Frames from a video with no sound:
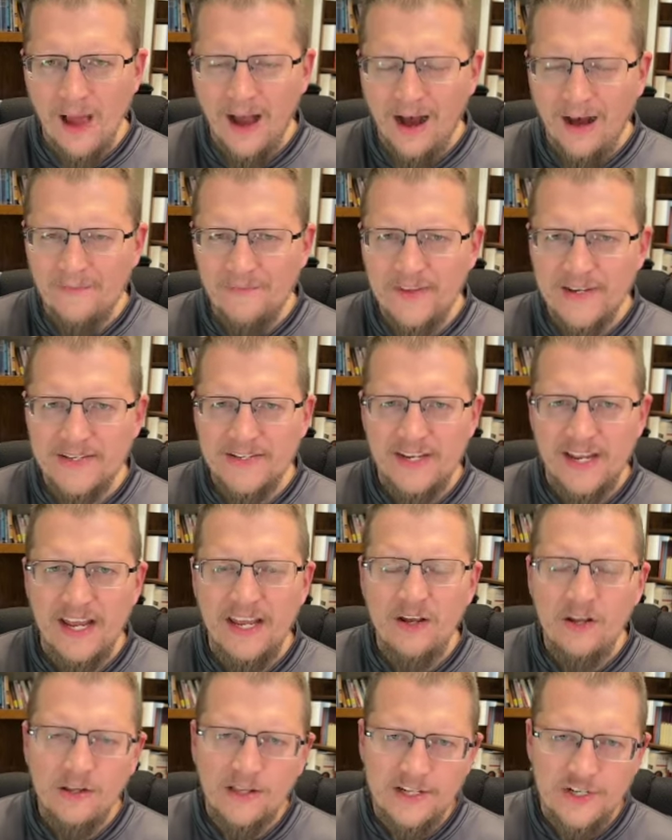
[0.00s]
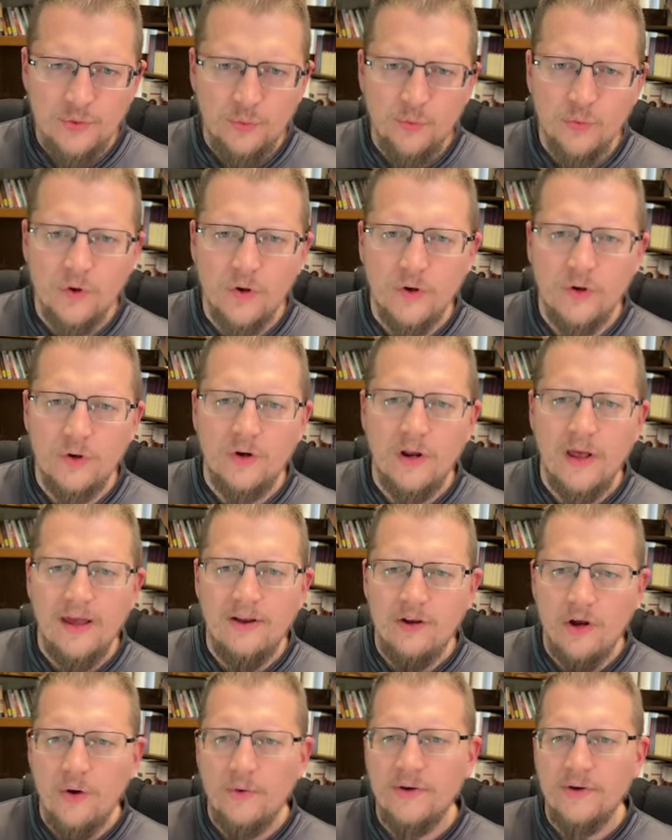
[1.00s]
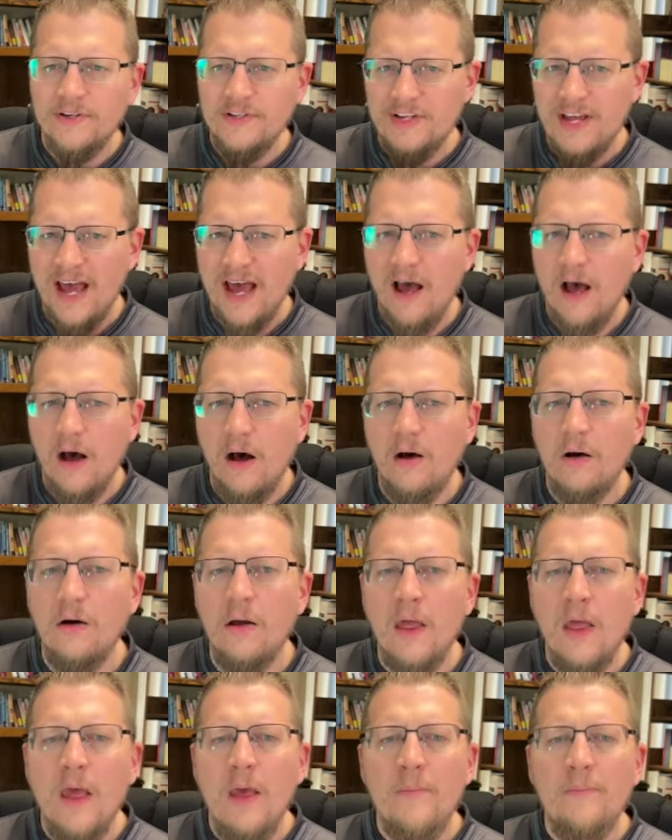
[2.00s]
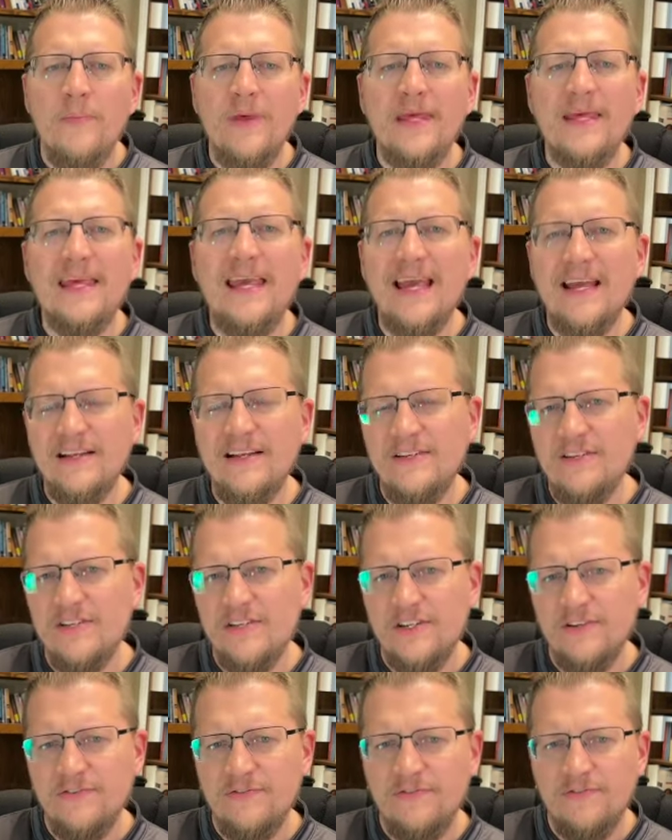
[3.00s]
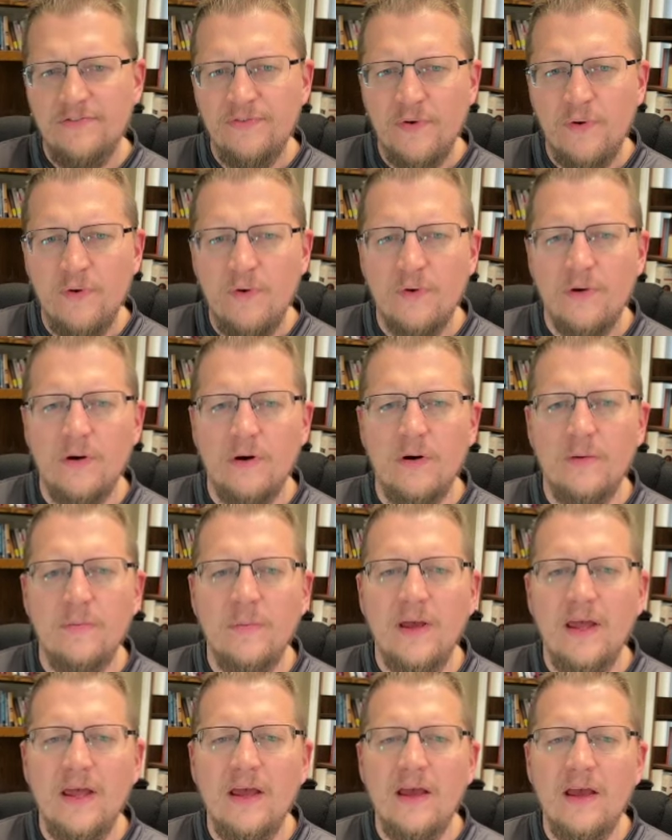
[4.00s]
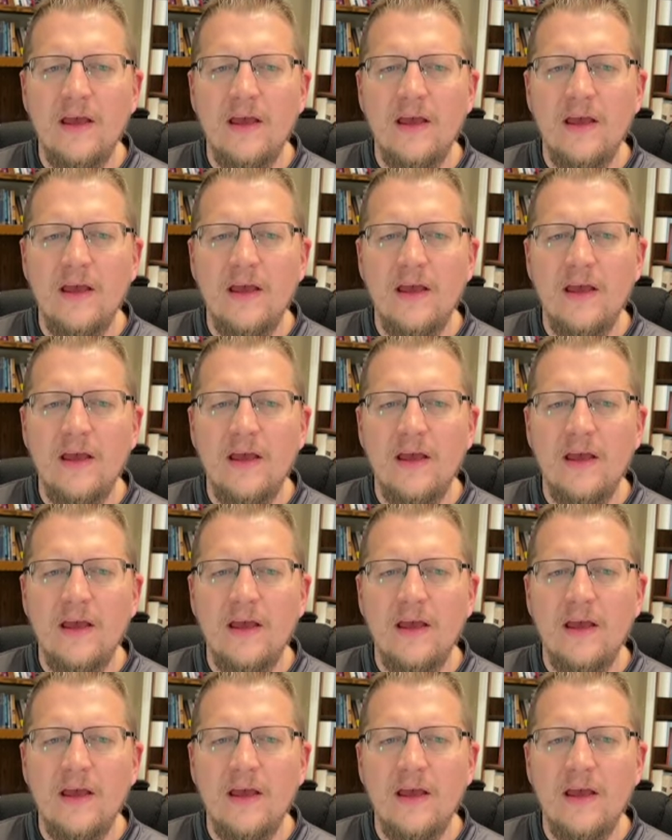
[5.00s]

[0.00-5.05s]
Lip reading: of this English word known as hell begins to form